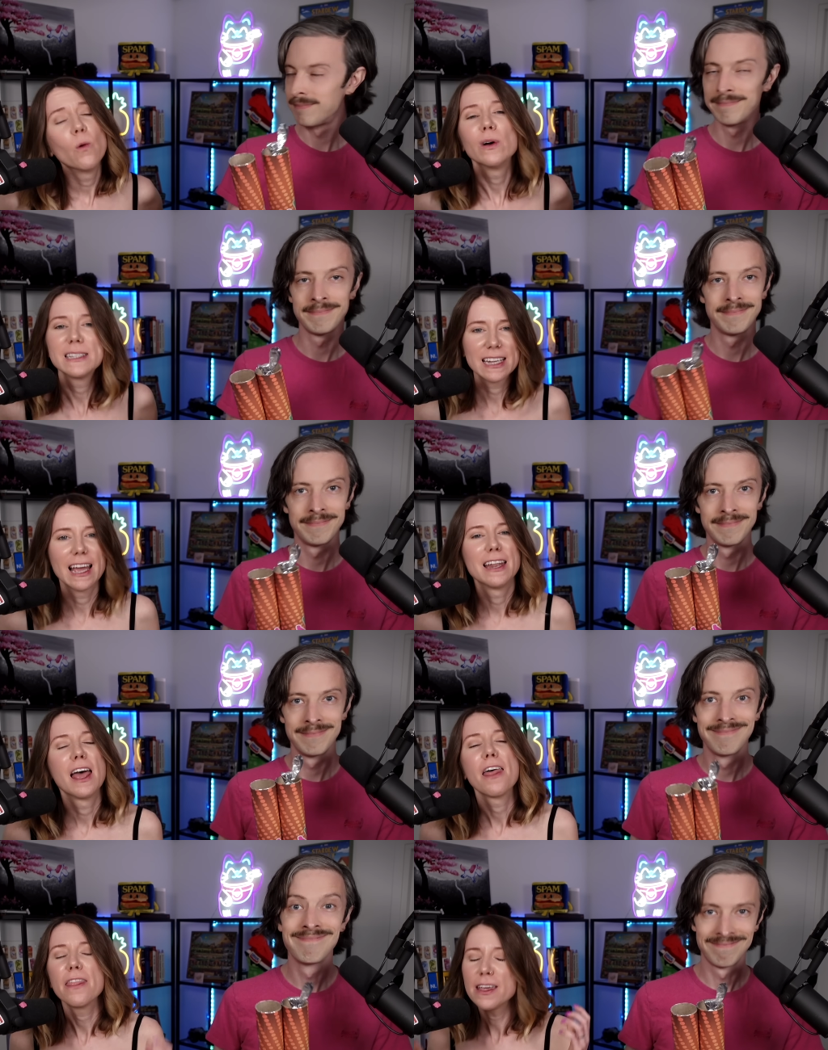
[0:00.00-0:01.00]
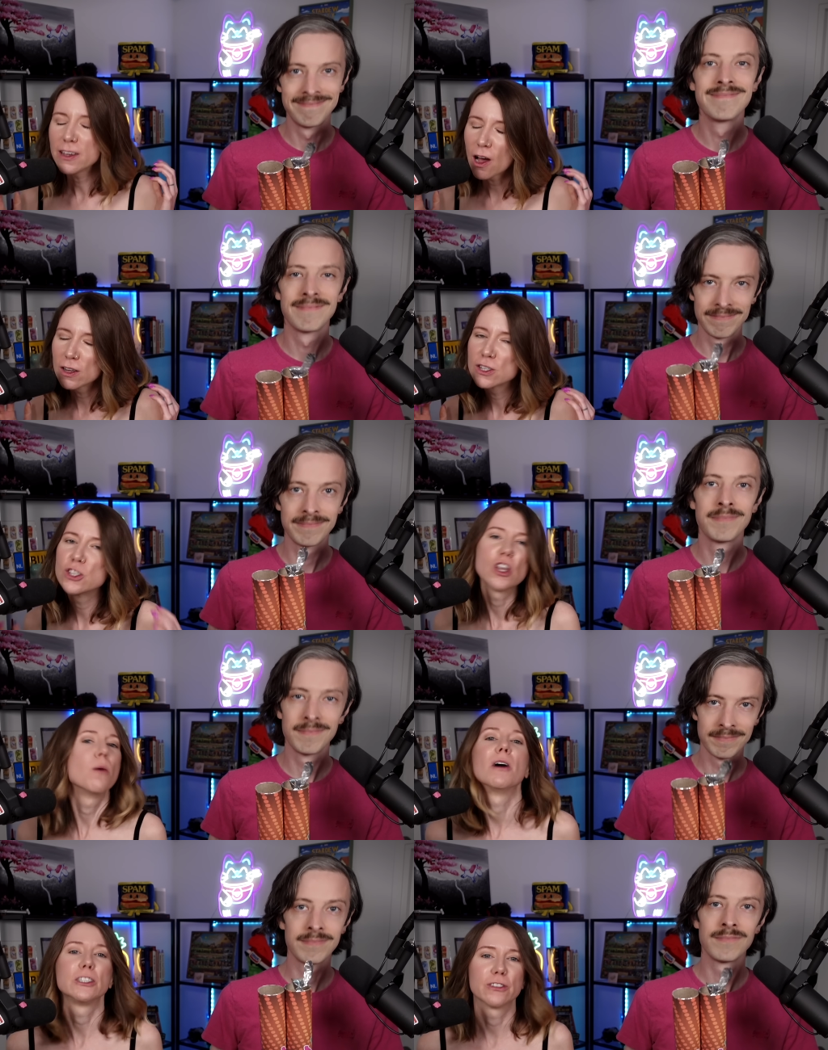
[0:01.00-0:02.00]
Speaker 1: Once again, thank y'all
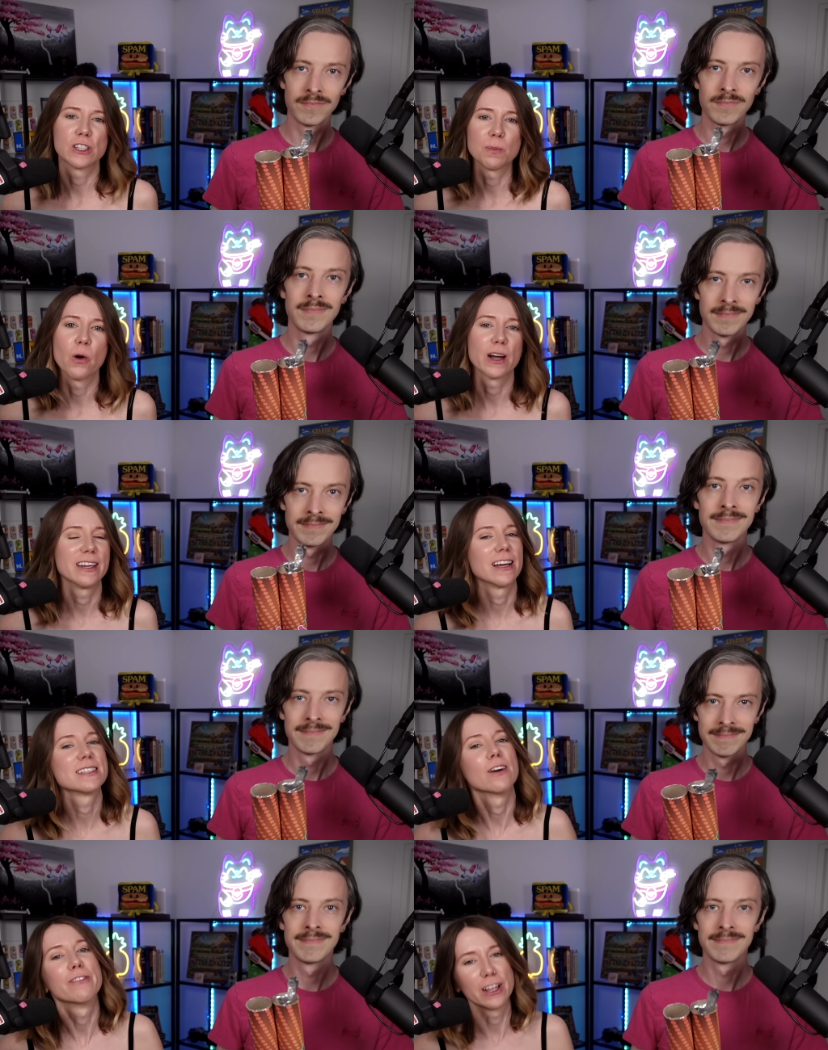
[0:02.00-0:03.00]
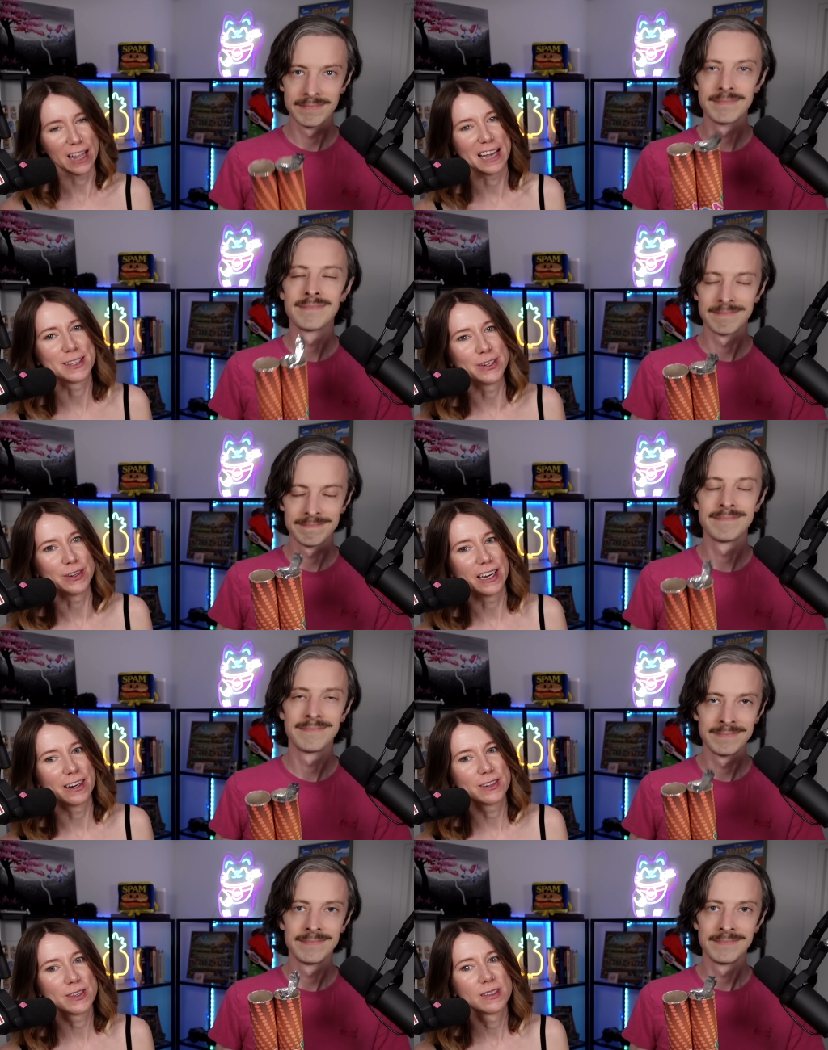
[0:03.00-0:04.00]
so much for supporting us over the last two
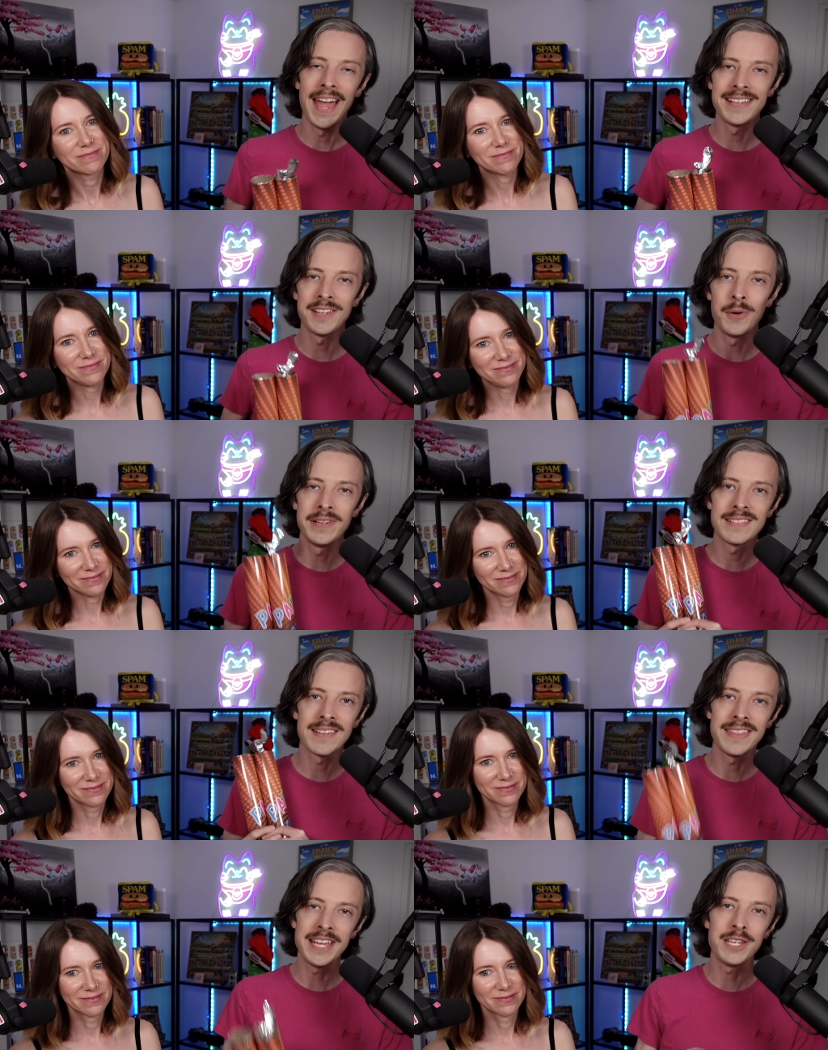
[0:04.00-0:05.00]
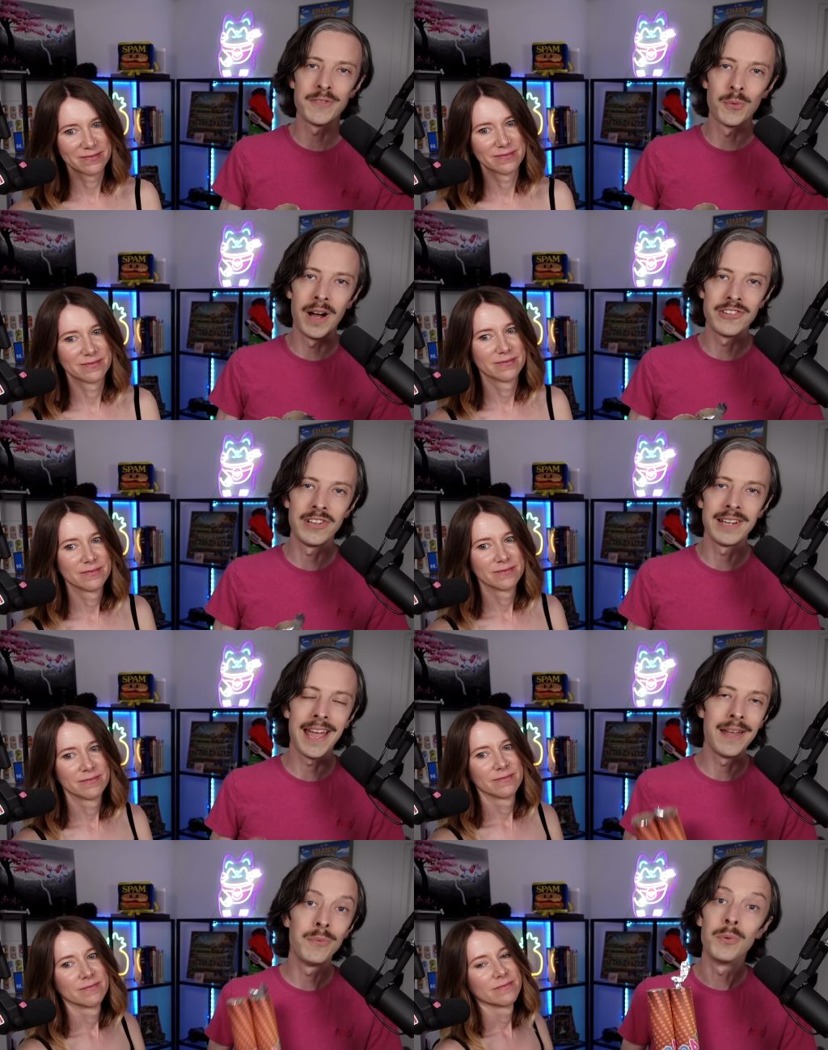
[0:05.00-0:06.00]
years.
Speaker 2: As always, thank you for watching,
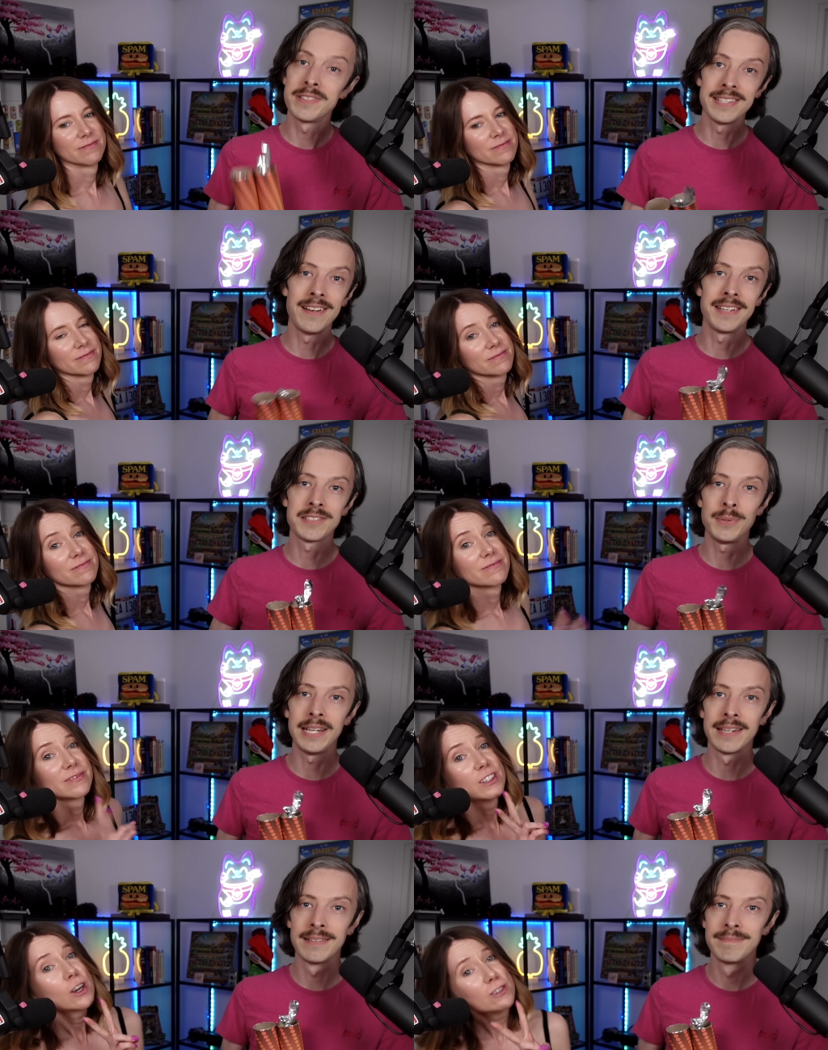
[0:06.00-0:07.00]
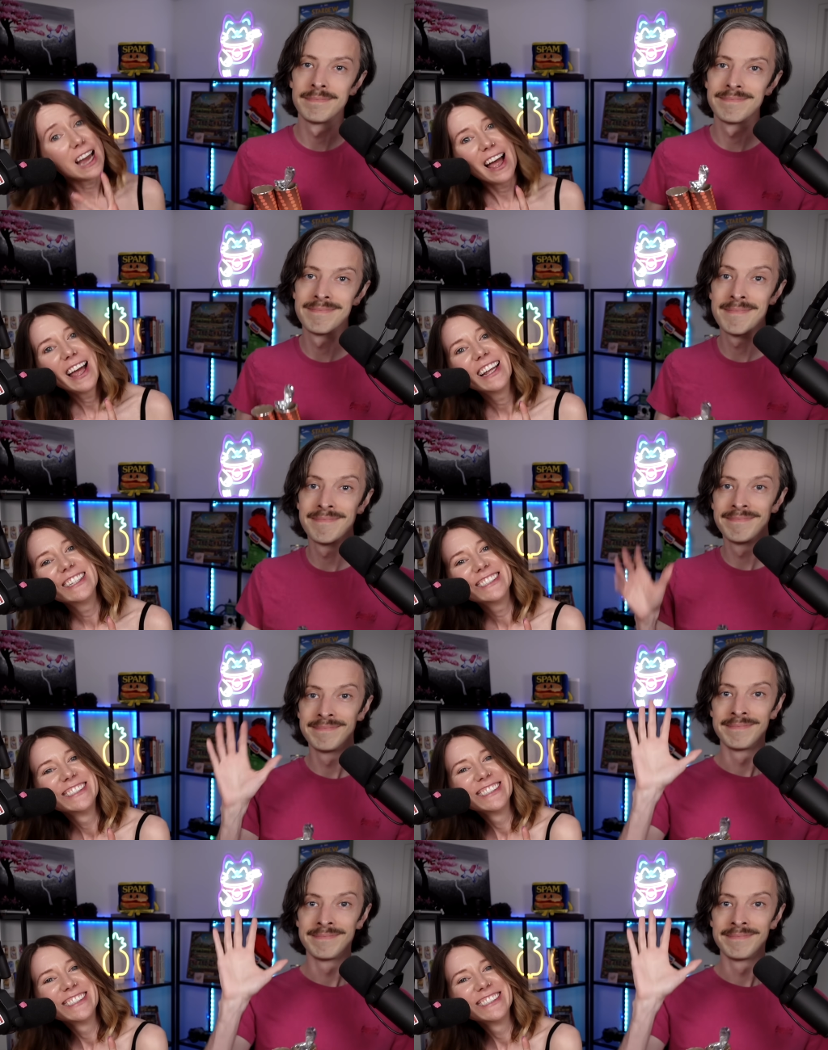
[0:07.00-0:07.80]
and we'll see y'all next week.
Speaker 1: Tot dan!